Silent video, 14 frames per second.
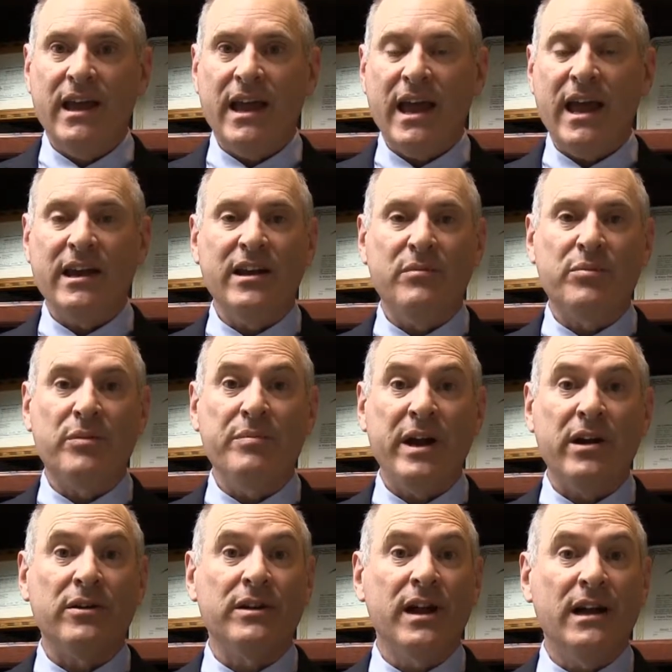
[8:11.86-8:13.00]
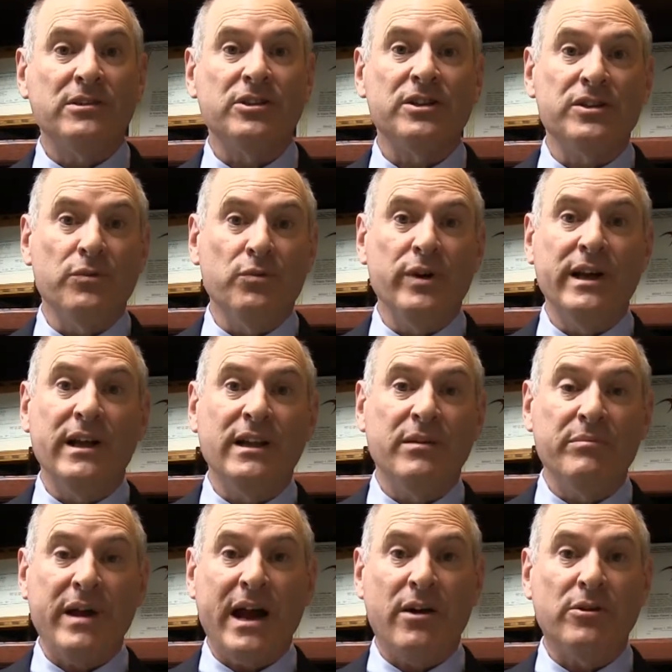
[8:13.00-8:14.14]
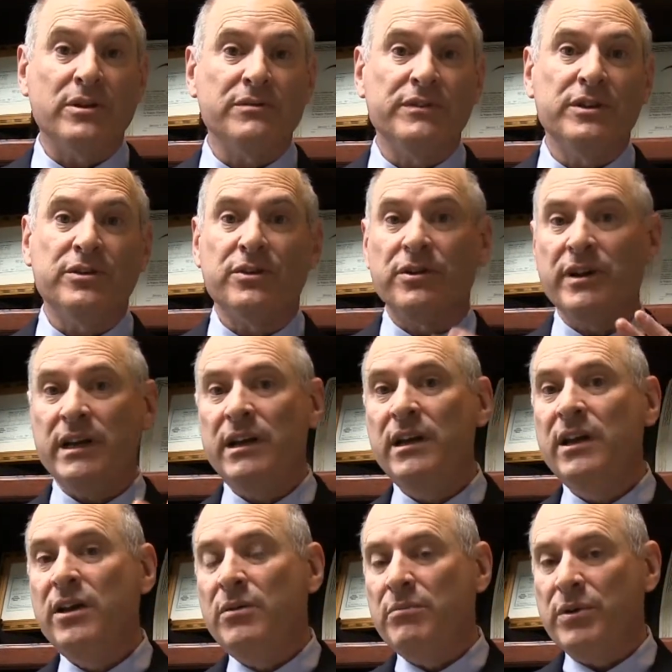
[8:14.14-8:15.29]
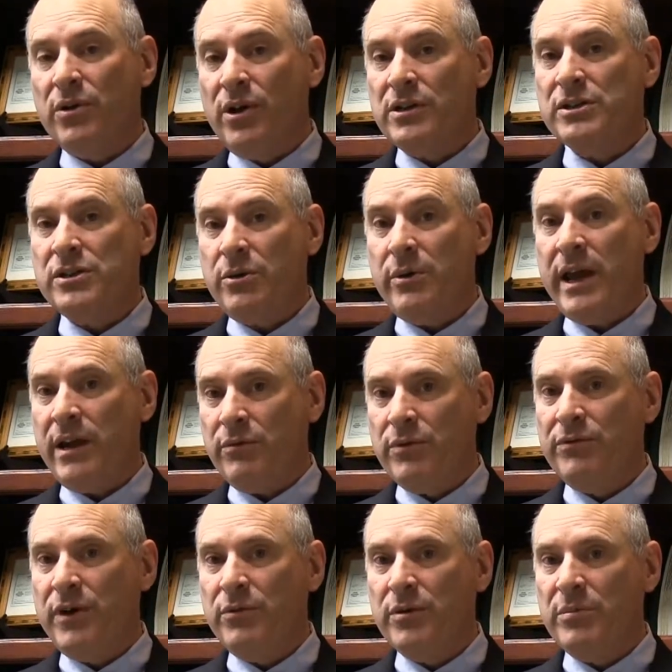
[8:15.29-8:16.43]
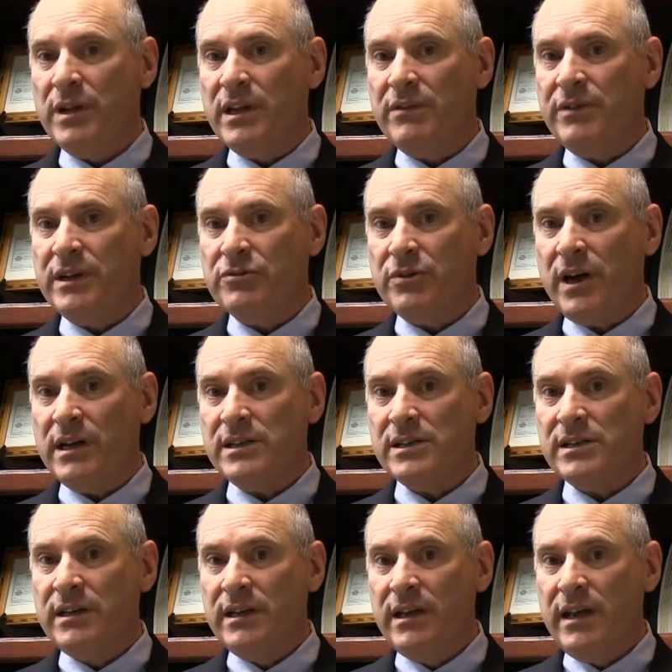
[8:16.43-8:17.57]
and had prepared not just a will and powers of attorney, but also a revocable living trust,